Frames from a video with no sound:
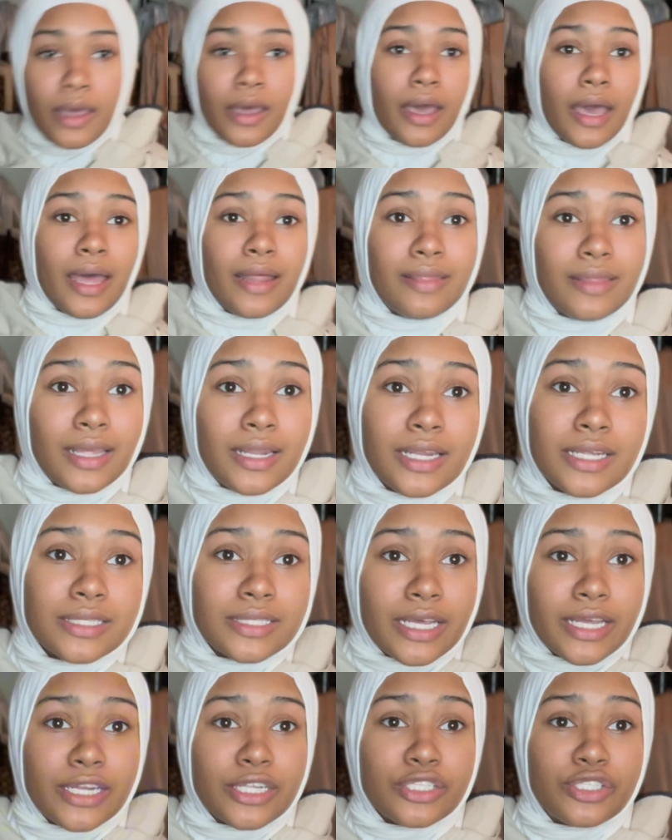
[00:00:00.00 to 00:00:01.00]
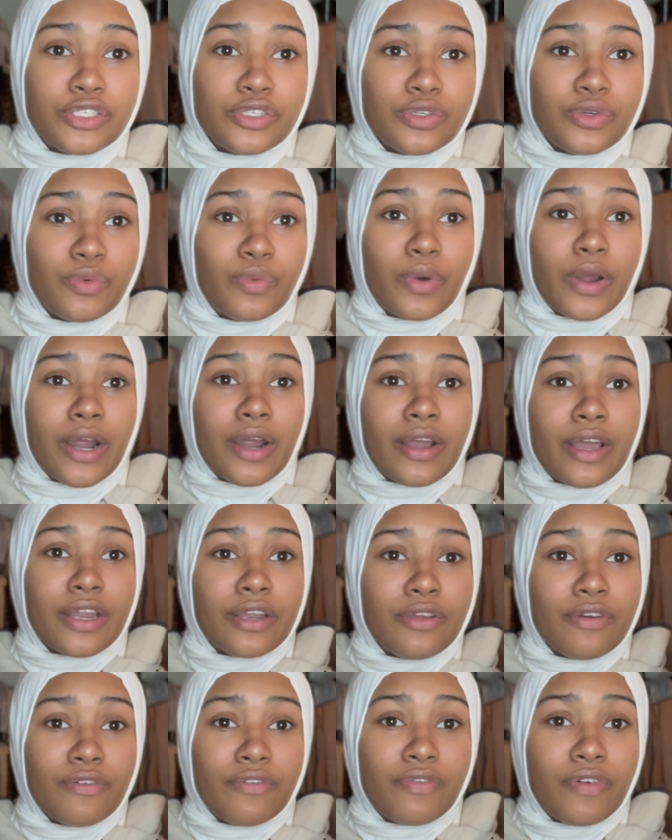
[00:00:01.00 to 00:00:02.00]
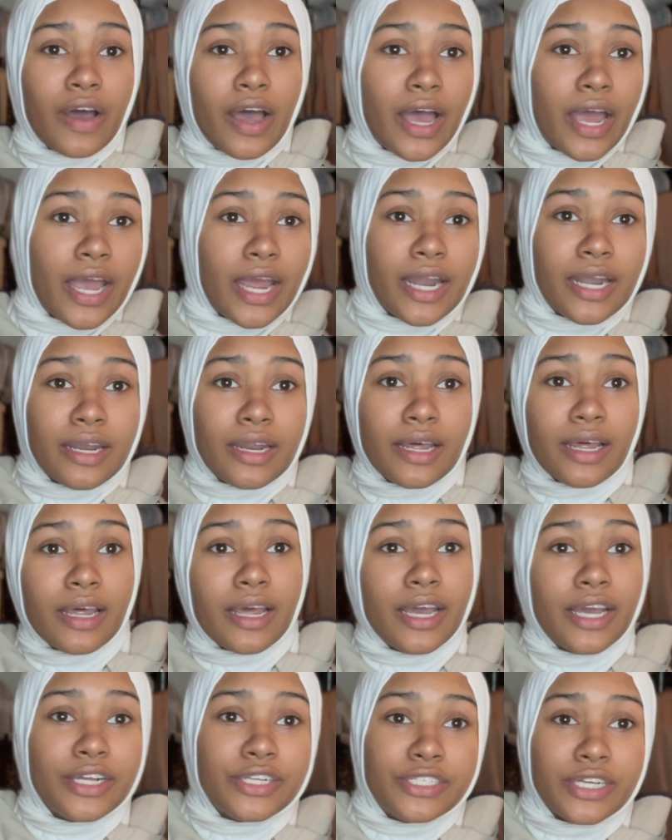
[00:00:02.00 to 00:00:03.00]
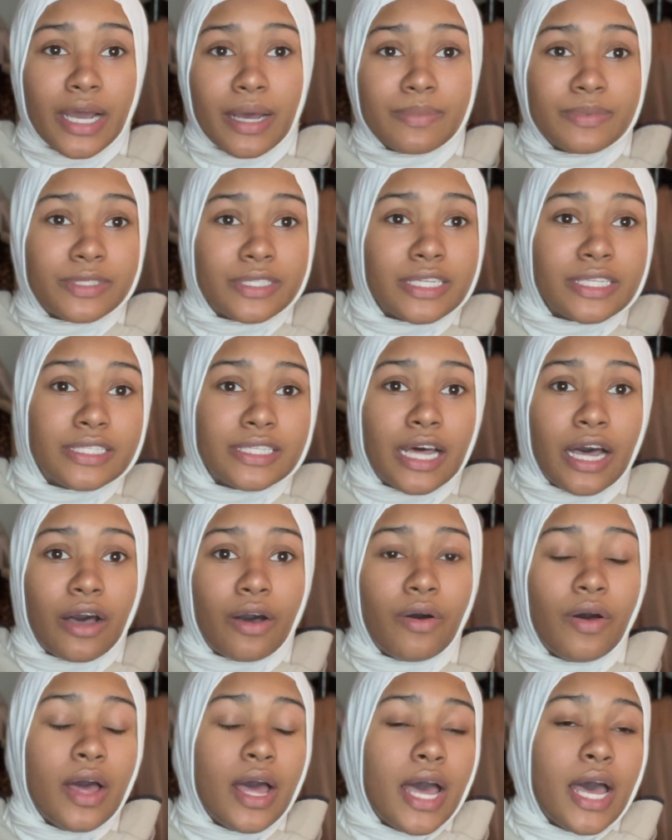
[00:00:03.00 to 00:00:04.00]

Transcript: And then let's get into where can you find hijabs to sell.